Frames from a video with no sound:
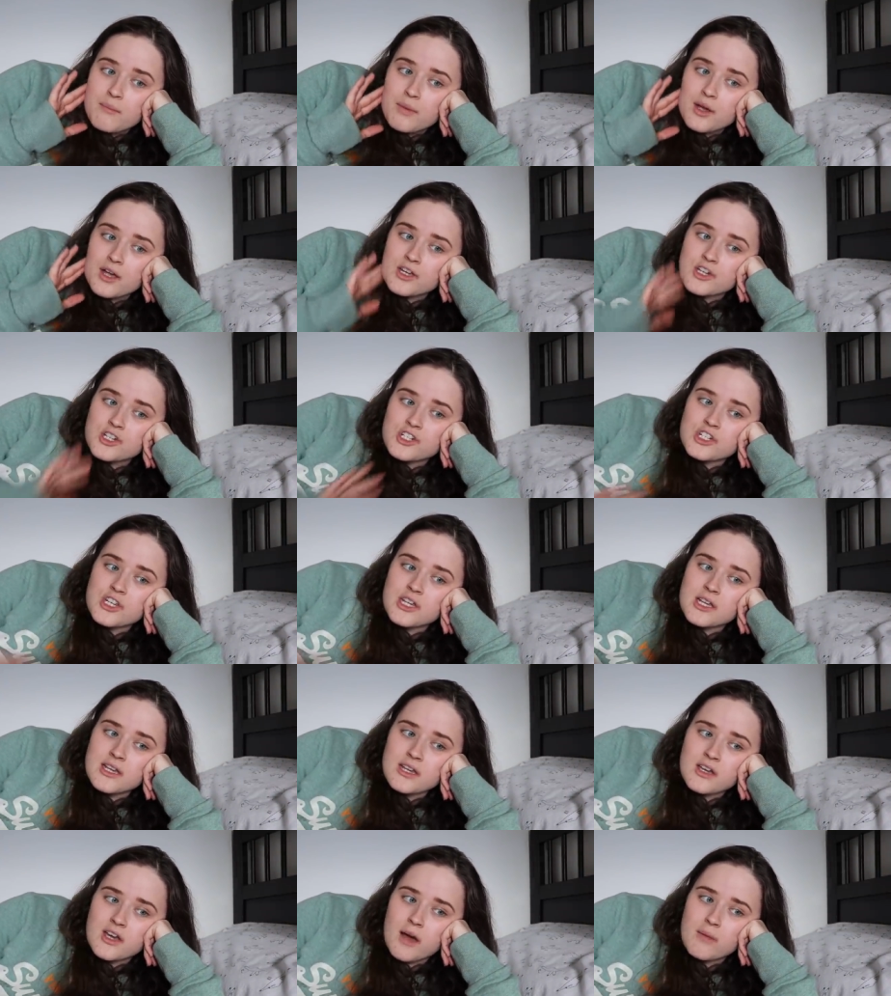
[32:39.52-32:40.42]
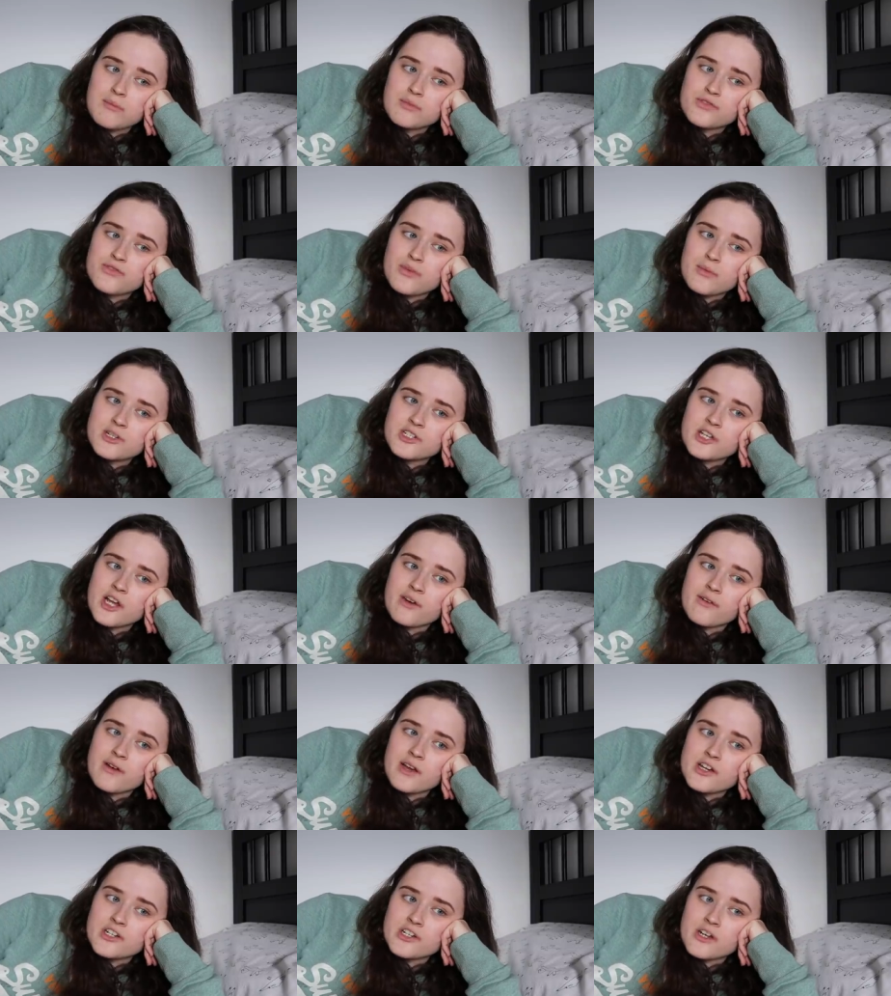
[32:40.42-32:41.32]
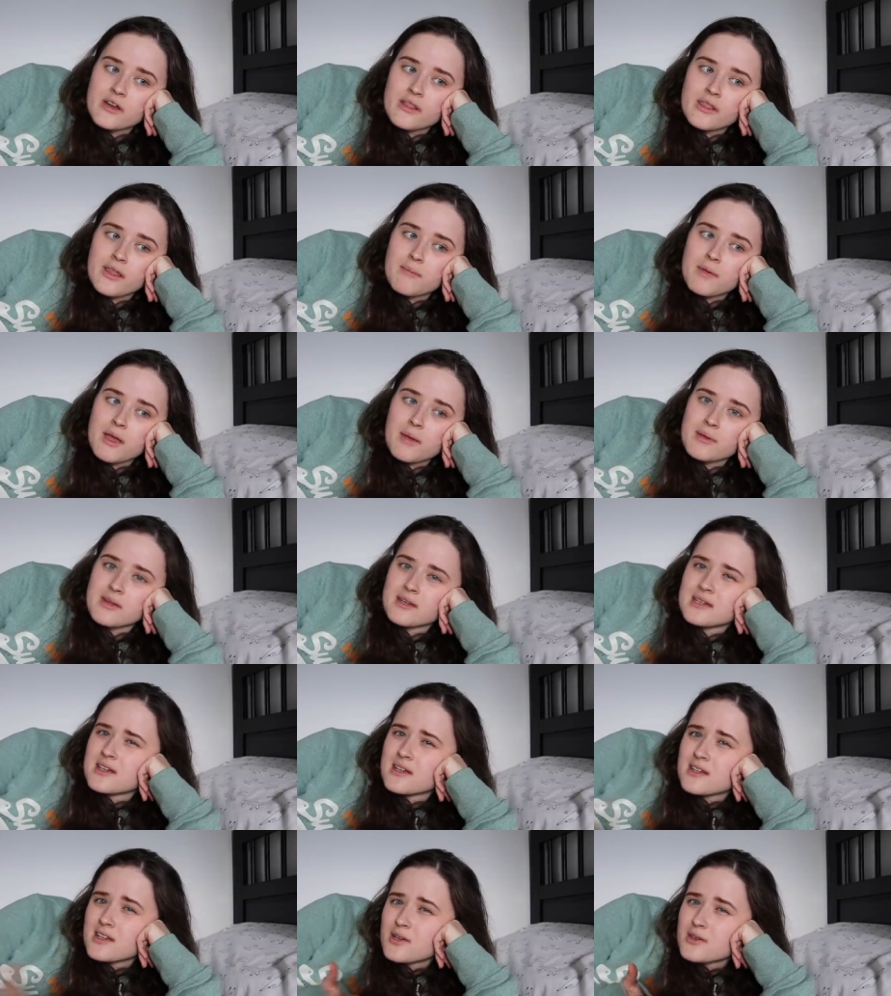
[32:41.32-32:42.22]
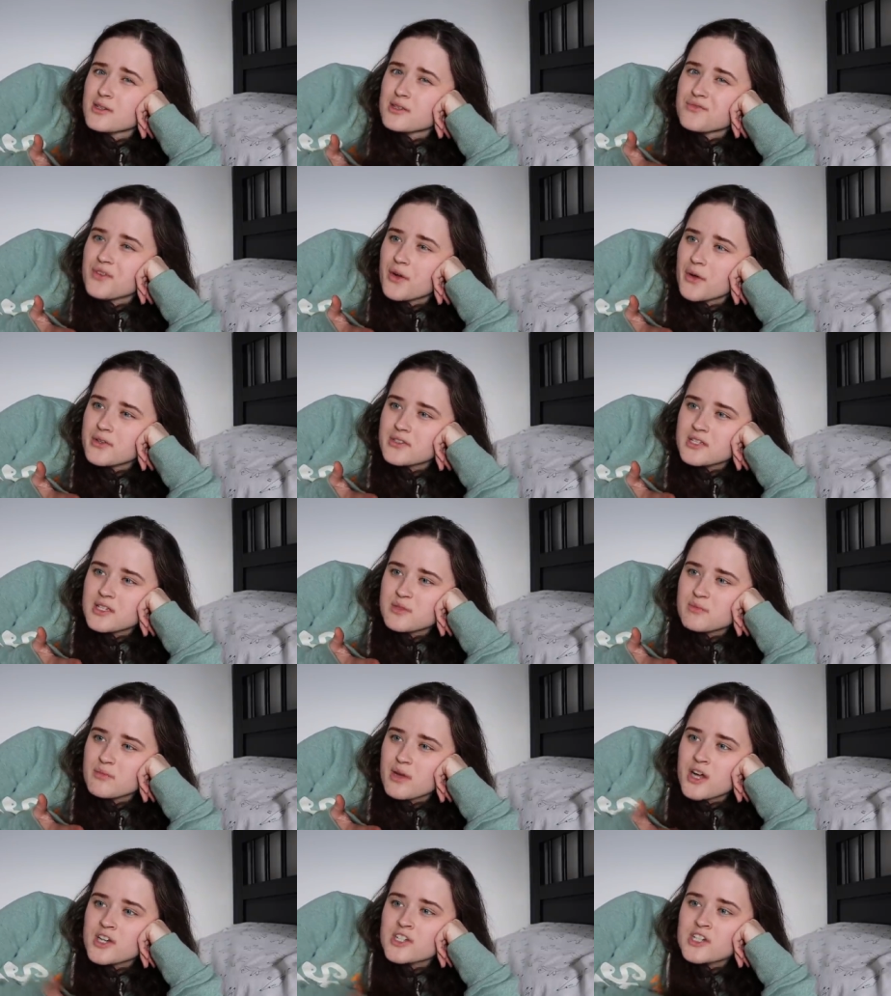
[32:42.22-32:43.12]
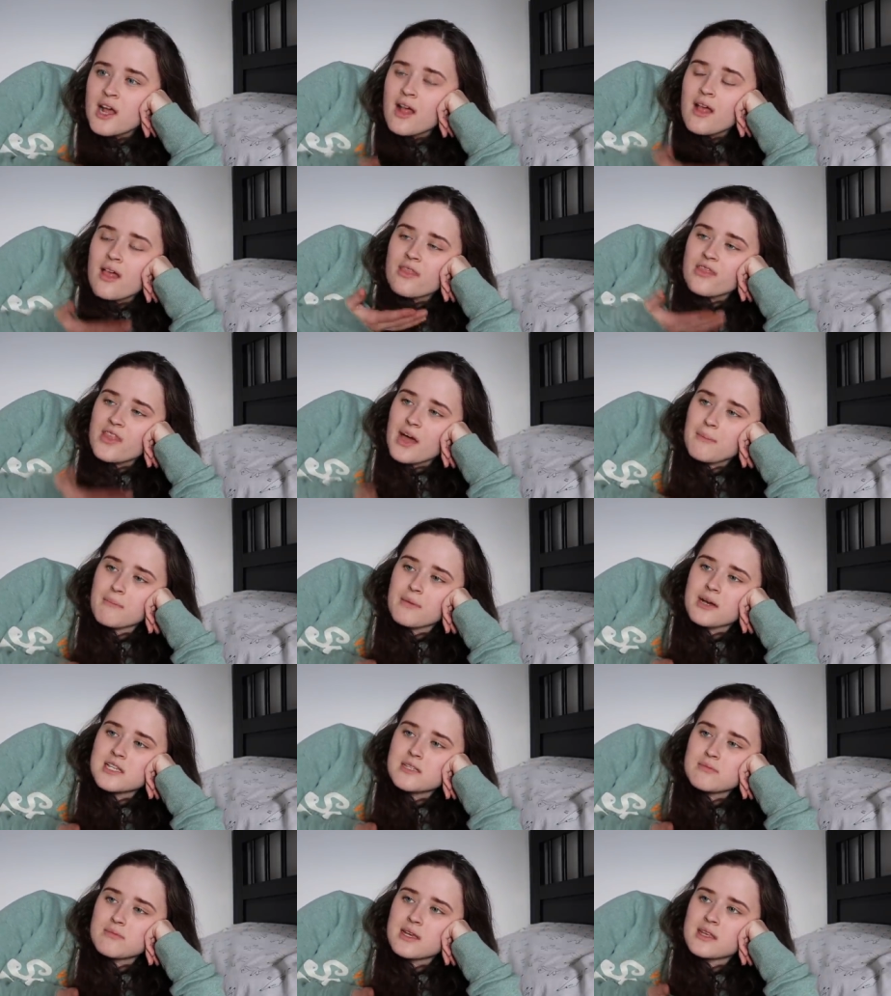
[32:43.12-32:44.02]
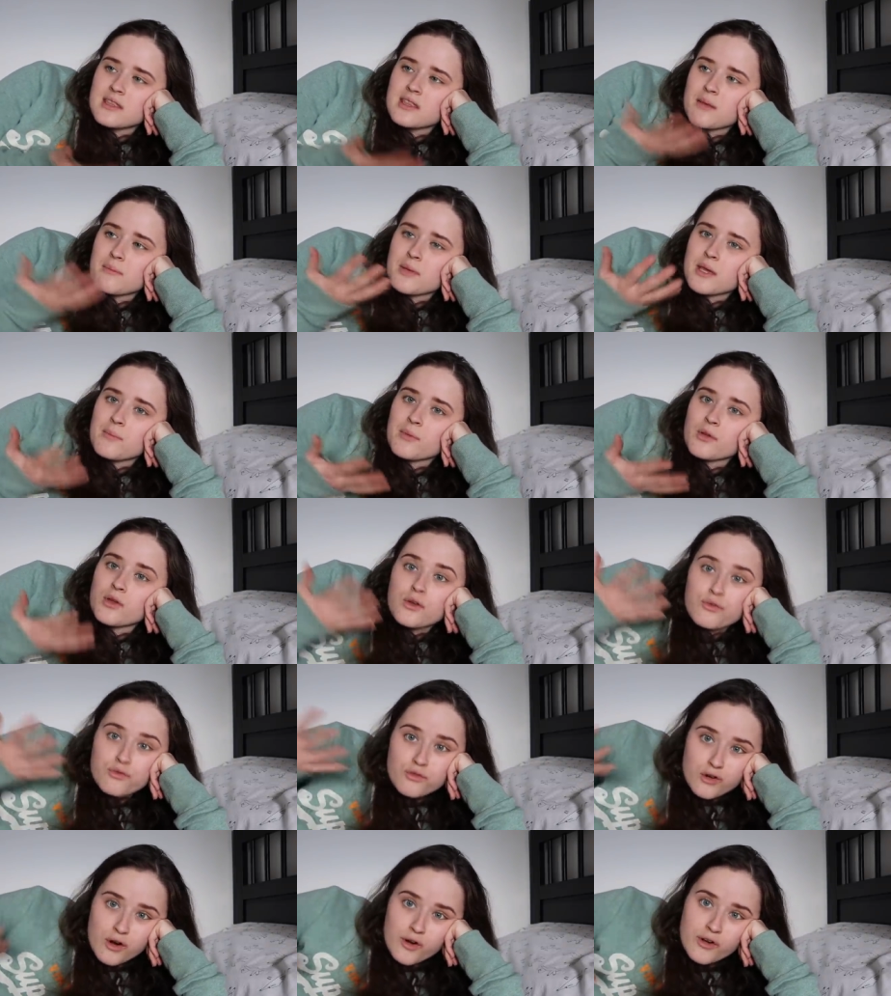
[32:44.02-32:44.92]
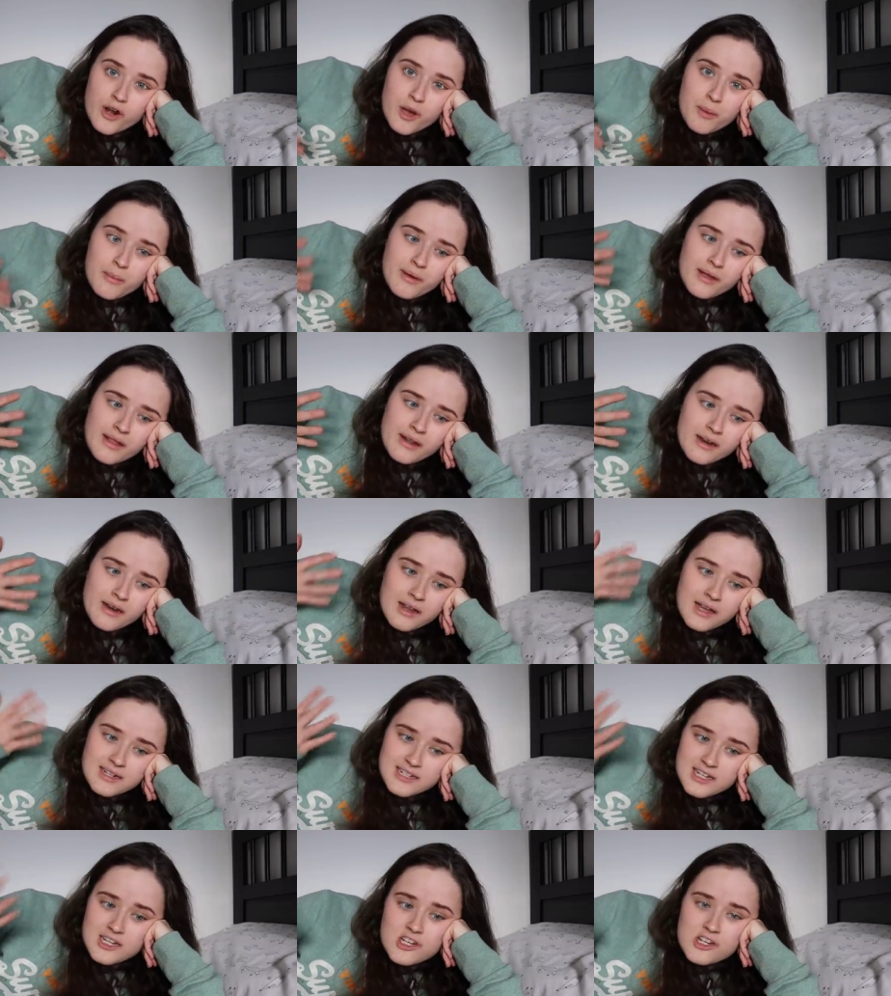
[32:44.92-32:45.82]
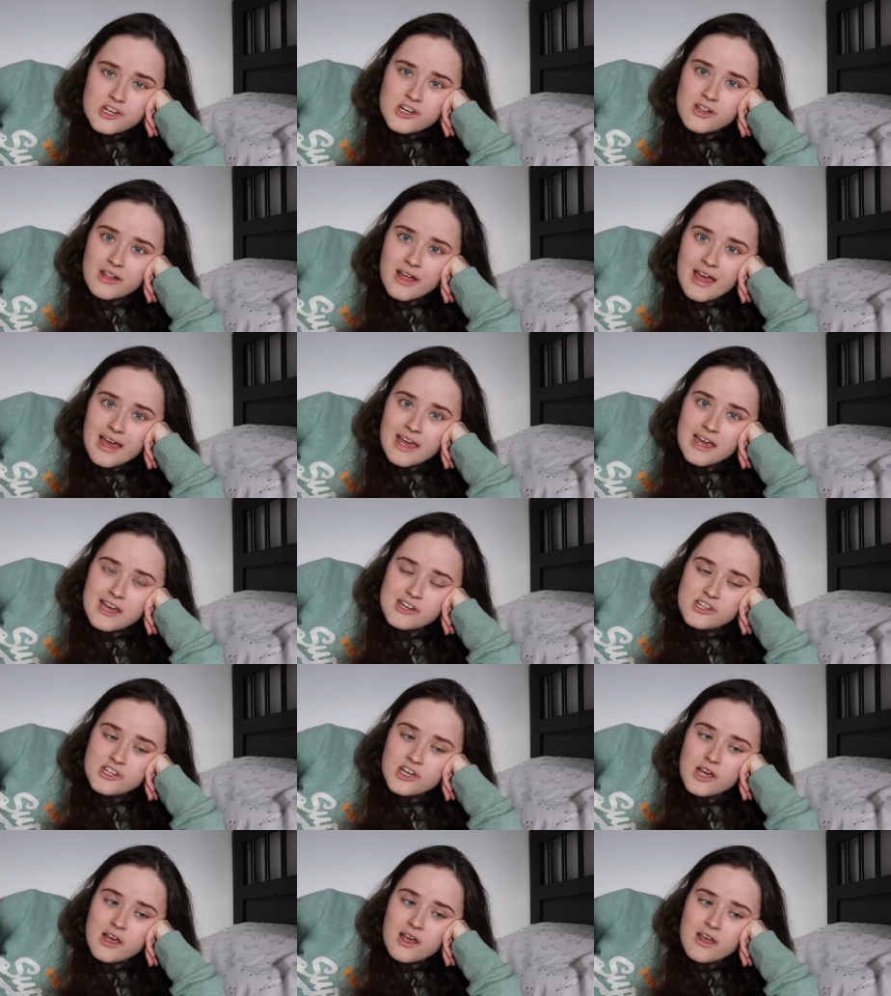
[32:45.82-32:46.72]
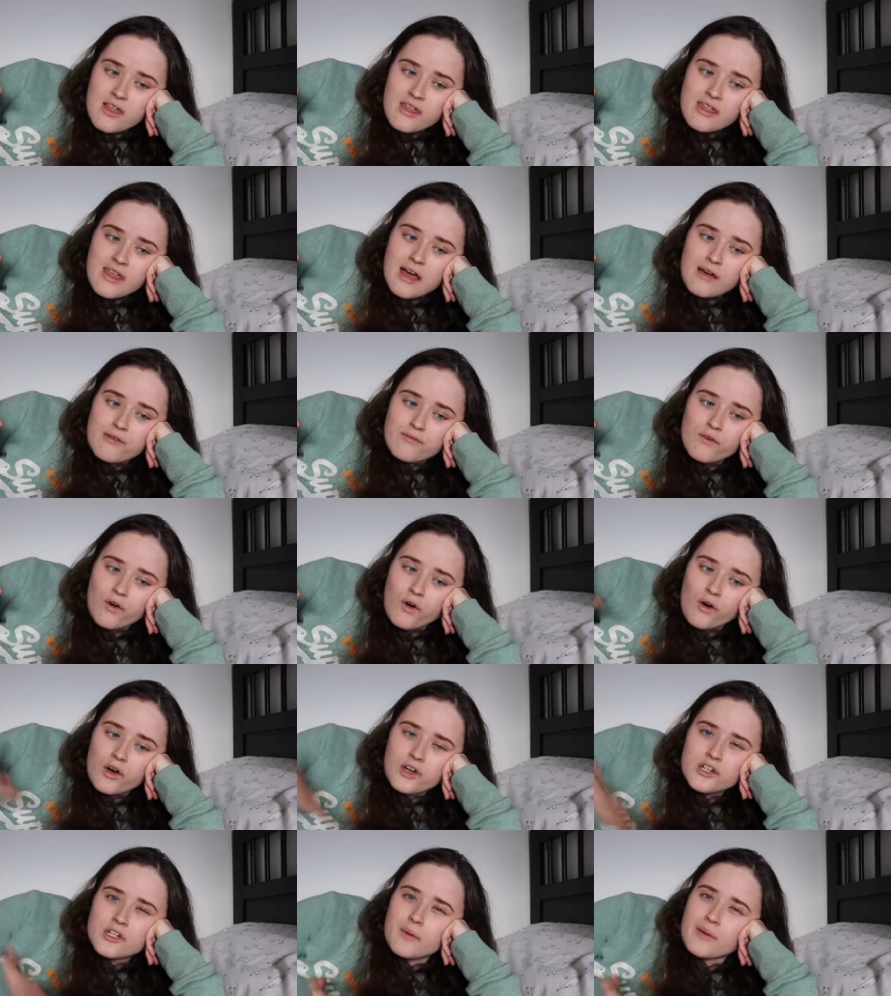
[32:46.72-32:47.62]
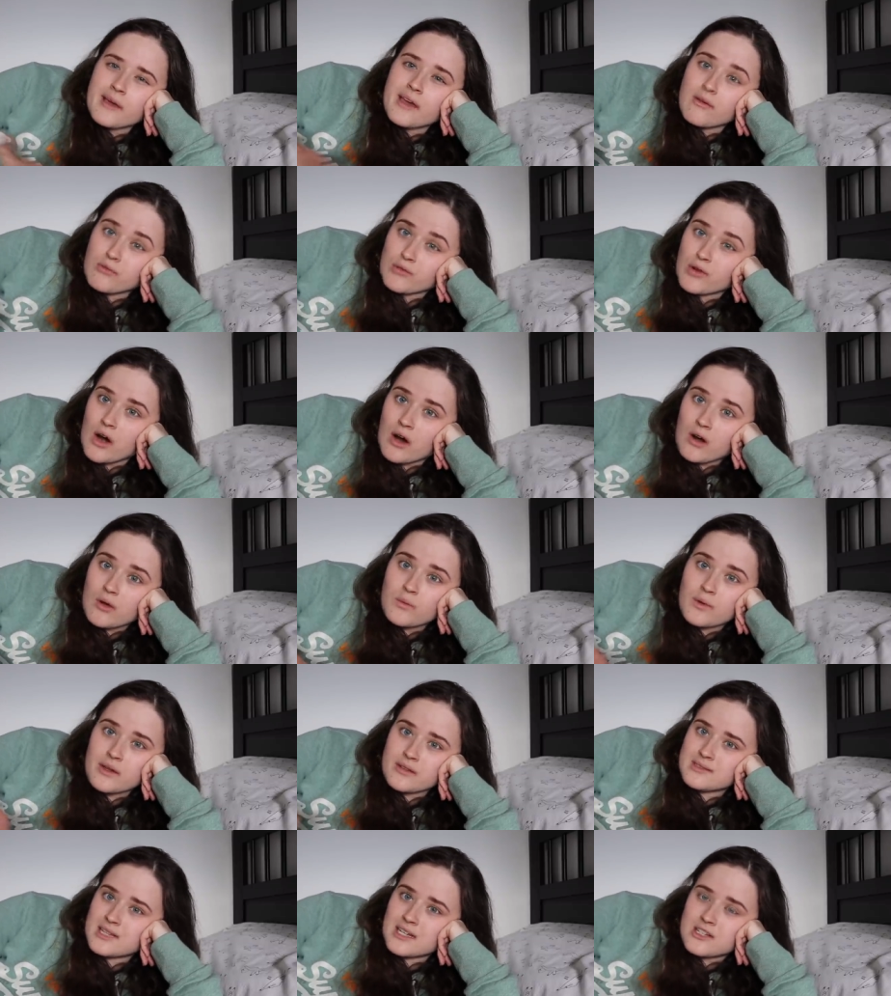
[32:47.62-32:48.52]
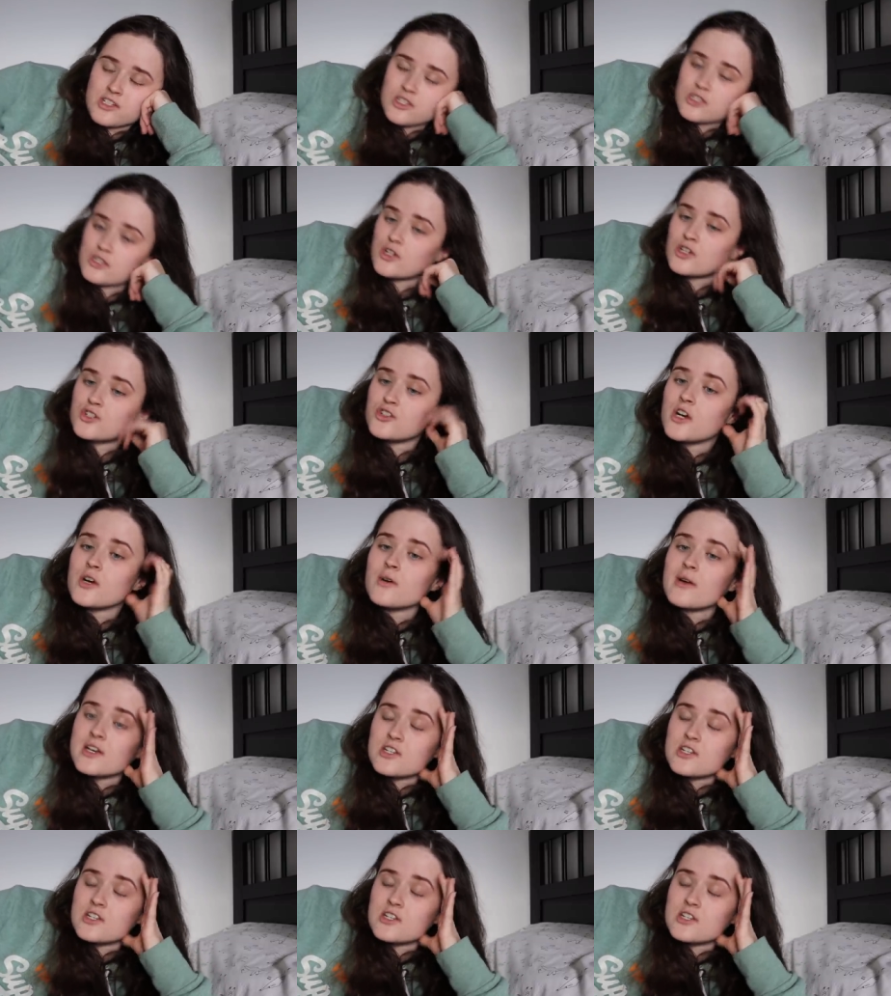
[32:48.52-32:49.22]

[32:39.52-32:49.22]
because she comes from a generation that maybe didn't use phones as much, that must mean that people who've grown up in a digital age therefore are doing it wrong, when that's just not true.